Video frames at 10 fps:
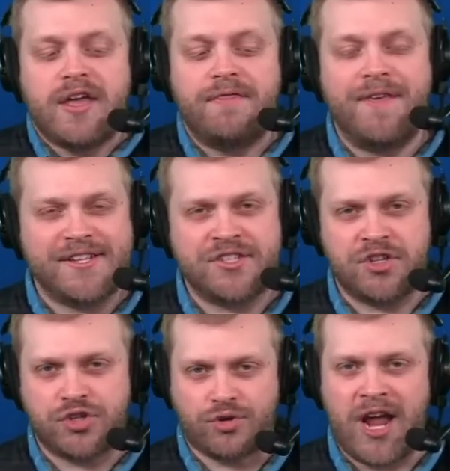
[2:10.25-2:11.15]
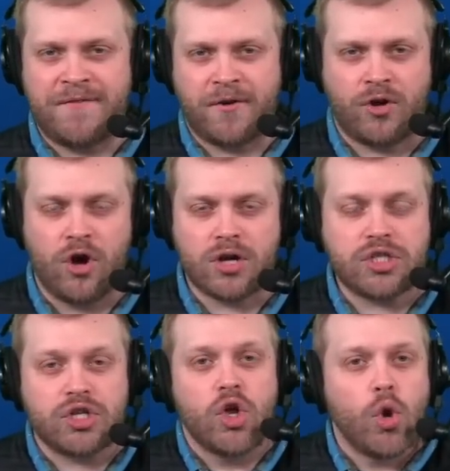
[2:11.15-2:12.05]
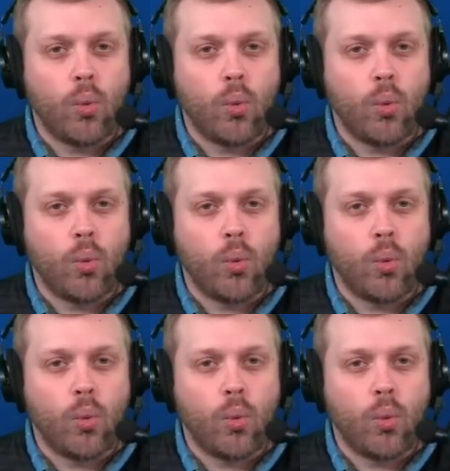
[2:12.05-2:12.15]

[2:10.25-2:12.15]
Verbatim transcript: this is the trade for Cooks,